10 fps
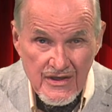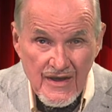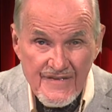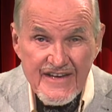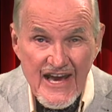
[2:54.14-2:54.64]

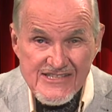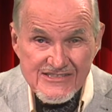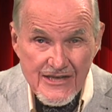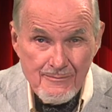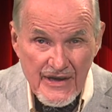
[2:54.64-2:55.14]
The cast
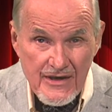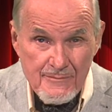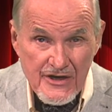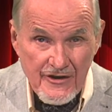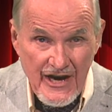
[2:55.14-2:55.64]
led by
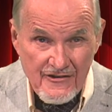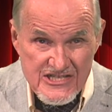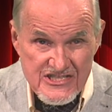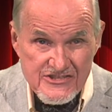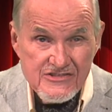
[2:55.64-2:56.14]
Amir
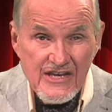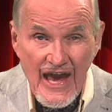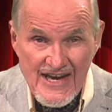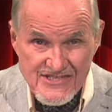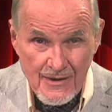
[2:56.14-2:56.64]
Arison
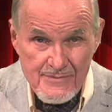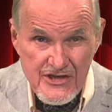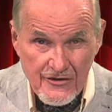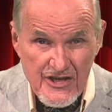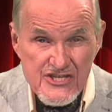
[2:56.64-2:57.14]
as
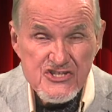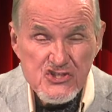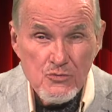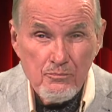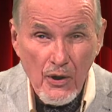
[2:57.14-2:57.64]
Amir is
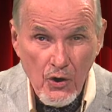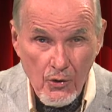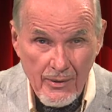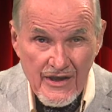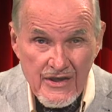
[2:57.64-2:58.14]

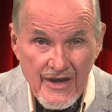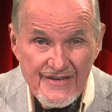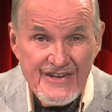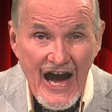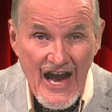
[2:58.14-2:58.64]
superb.
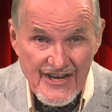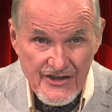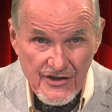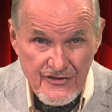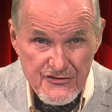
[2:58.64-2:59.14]
9
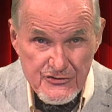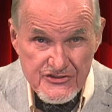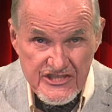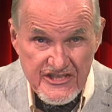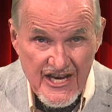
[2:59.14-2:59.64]
of the
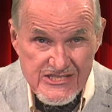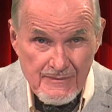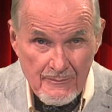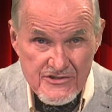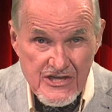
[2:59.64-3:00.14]
13 cast
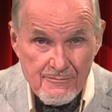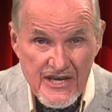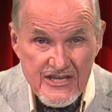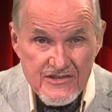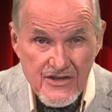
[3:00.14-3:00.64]
members are
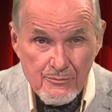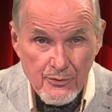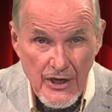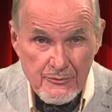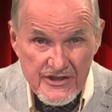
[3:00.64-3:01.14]
making their Broadway